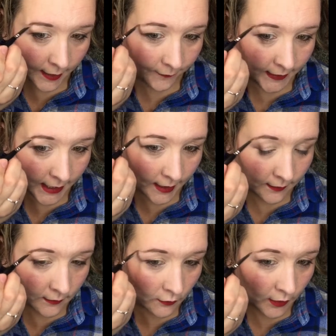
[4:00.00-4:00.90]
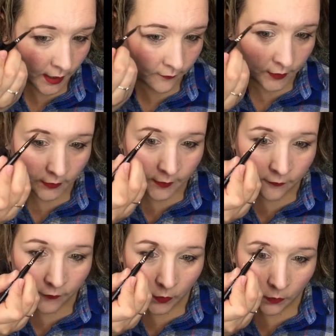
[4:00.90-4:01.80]
at the end. They're not very
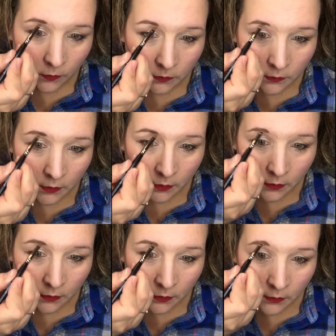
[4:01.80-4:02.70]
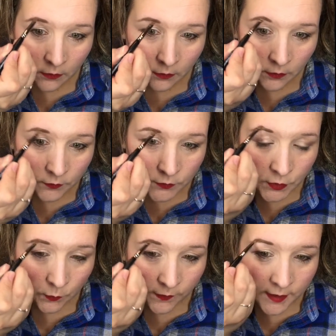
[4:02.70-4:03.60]
full.
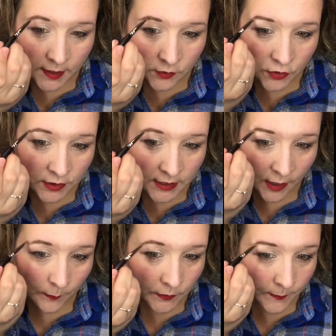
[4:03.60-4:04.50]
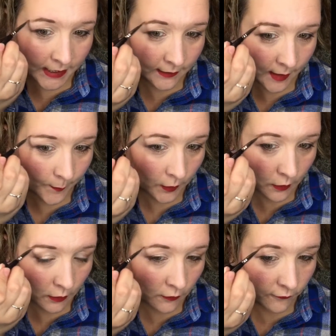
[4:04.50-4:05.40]
So this just helps make them
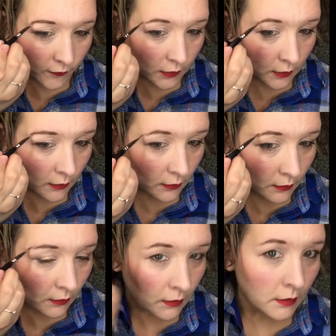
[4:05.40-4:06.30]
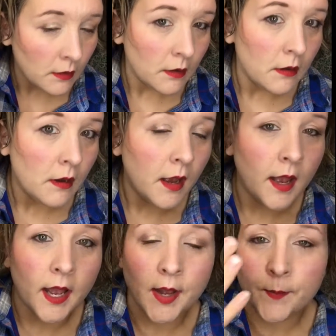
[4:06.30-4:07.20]
look fuller
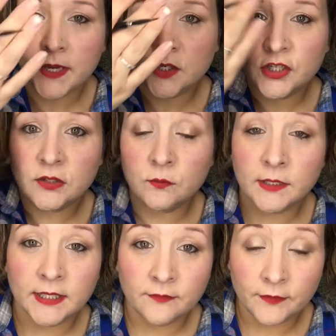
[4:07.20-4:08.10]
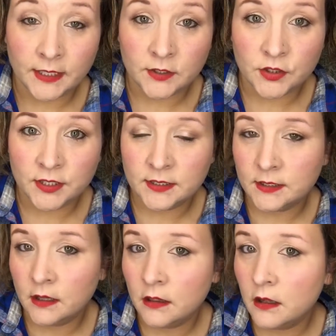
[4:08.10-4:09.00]
and just really finishes
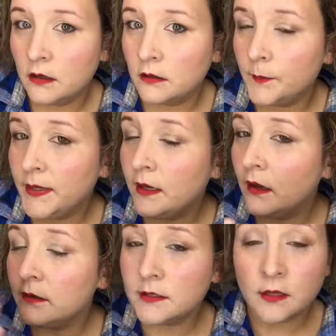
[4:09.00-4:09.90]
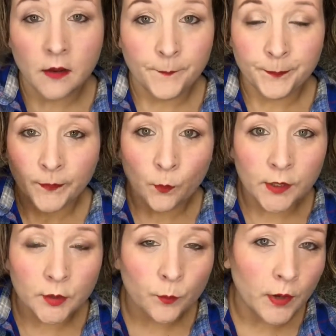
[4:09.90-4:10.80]
the look. Because
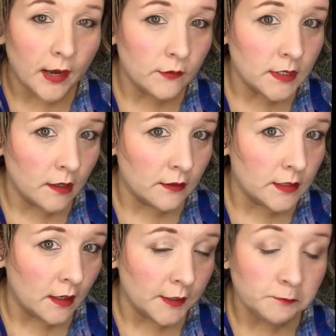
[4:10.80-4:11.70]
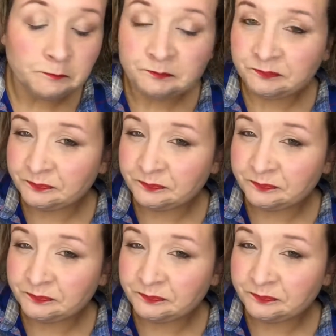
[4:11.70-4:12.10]
when your brows aren't done,